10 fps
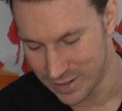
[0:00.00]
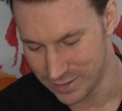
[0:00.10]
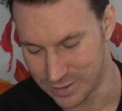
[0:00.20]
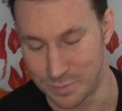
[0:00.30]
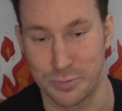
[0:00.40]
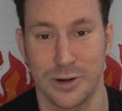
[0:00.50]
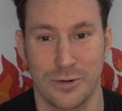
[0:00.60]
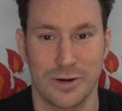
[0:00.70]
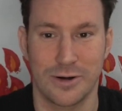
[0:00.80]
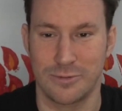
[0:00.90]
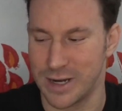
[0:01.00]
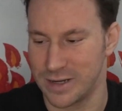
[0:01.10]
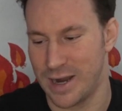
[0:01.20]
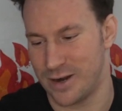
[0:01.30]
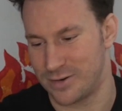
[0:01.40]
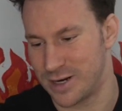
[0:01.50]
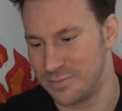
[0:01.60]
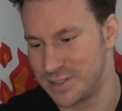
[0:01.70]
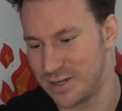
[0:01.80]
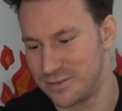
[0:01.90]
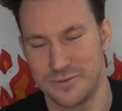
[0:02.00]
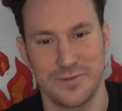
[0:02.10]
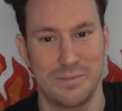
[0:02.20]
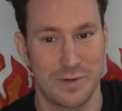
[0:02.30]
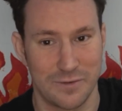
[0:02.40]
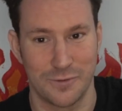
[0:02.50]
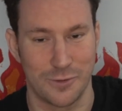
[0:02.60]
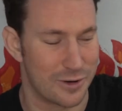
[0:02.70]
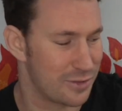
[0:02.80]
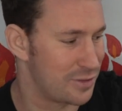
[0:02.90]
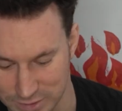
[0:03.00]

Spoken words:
You can pre-order it right now. It comes out November 4th.